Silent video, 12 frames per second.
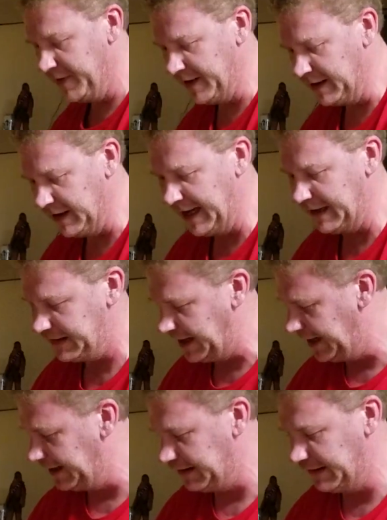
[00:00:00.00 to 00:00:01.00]
in the glass
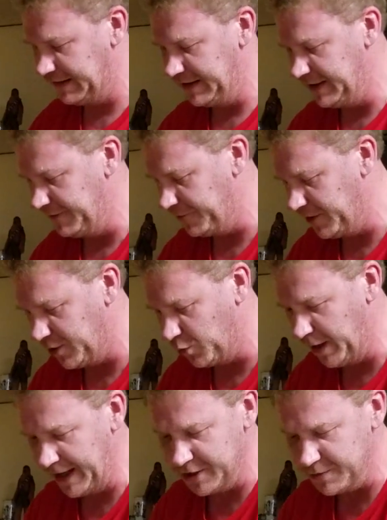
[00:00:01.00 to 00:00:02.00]
cases in different
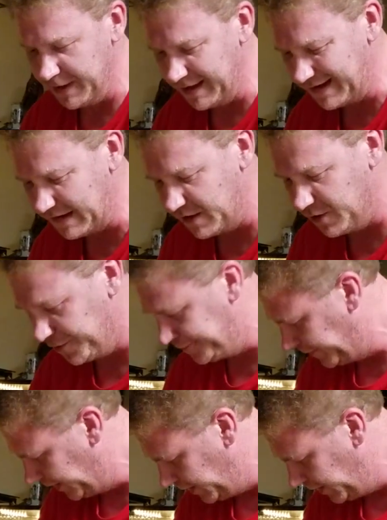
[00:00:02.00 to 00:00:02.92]
arrangements, so